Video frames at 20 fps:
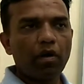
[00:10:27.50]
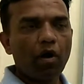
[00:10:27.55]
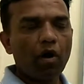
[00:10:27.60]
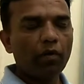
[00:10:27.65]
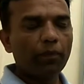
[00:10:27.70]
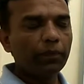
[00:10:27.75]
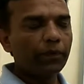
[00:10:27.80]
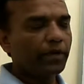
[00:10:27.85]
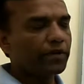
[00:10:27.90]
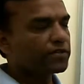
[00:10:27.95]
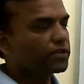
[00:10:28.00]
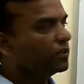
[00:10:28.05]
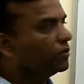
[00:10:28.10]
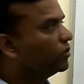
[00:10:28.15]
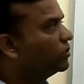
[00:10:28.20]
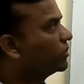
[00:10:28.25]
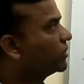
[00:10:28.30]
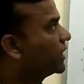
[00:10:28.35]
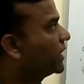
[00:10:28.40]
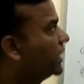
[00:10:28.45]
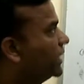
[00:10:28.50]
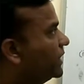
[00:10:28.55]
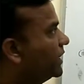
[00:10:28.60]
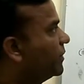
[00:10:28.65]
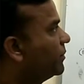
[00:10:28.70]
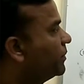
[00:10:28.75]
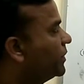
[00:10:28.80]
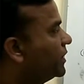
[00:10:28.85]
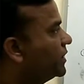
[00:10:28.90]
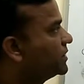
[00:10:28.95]
Operation on real
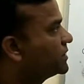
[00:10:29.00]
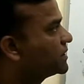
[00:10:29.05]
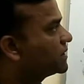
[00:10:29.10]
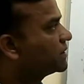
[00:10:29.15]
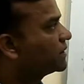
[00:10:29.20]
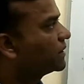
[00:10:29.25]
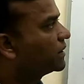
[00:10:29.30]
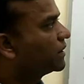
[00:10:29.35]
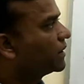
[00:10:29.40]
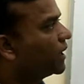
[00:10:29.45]
numbers.